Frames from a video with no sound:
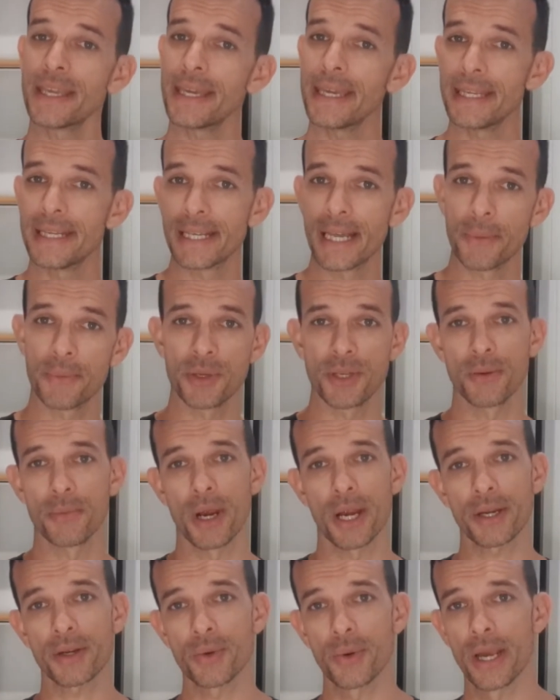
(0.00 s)
Heat it up in your
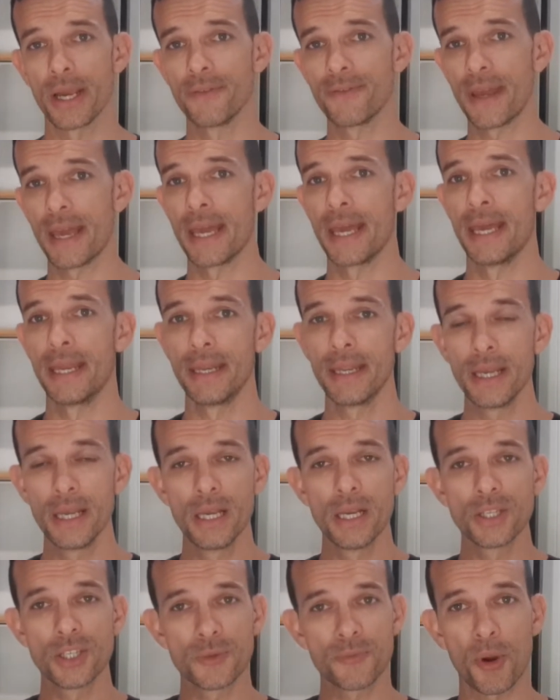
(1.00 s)
microwave and
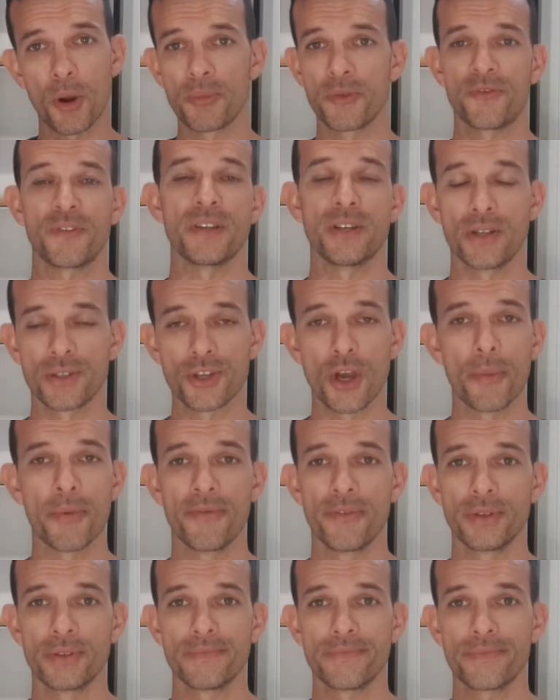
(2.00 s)
just pop your feet on top
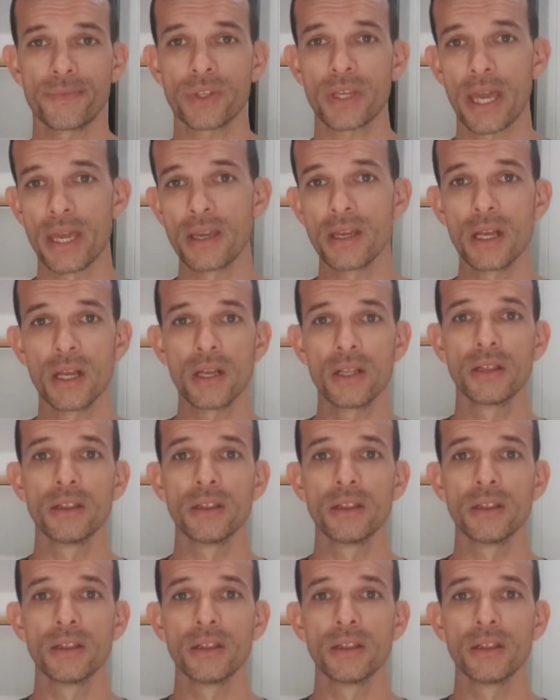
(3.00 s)
of it, okay?